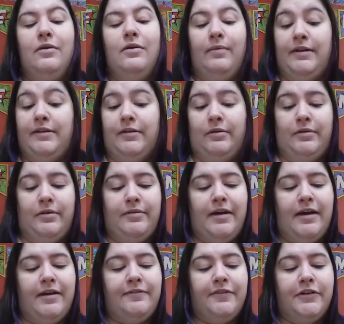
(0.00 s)
We don't know
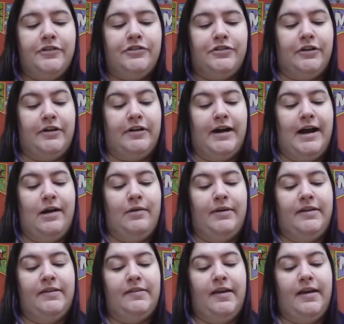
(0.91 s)
that for sure,
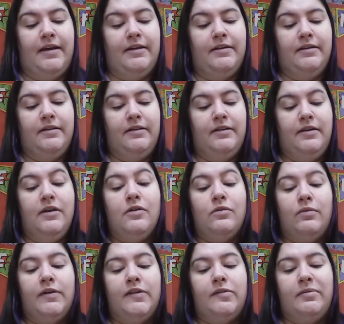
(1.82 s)
Howie said.
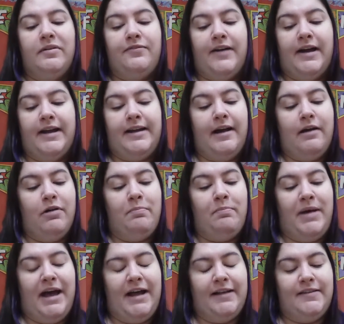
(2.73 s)
Once we find out
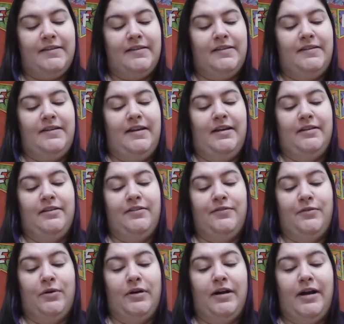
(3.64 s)
what BATS stands
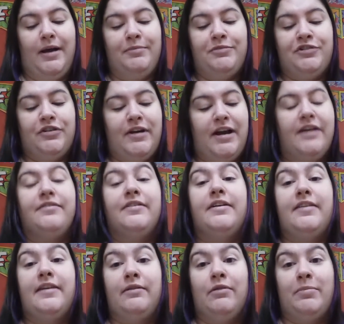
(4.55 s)
for, I'm sure
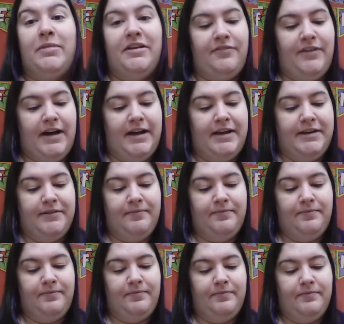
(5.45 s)
everything will be fine.
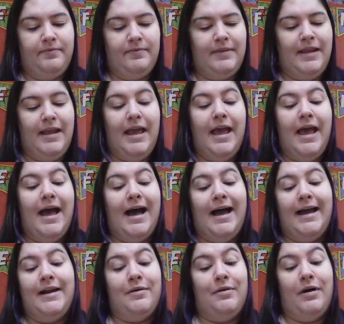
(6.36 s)

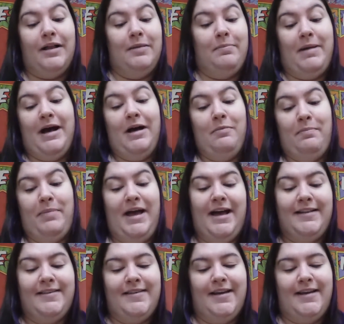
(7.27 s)
I know all about
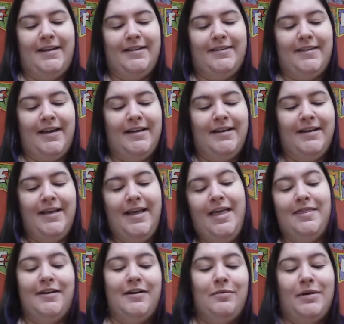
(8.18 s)
bats, Eddie said.
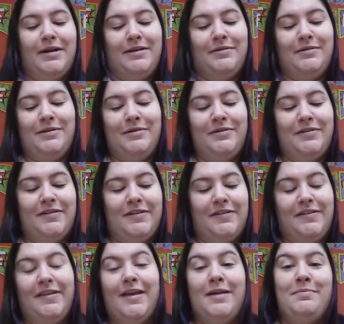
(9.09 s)
They're what you use to
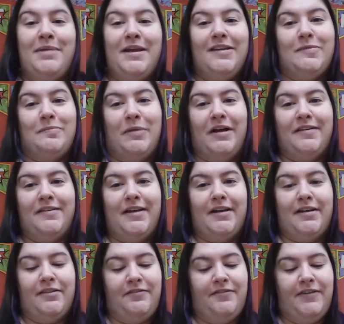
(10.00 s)
slam baseballs
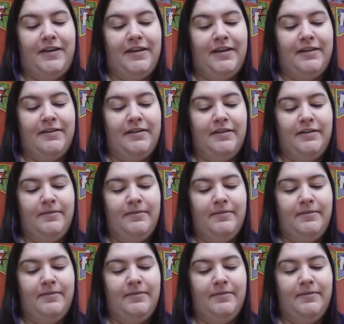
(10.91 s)
out of the field.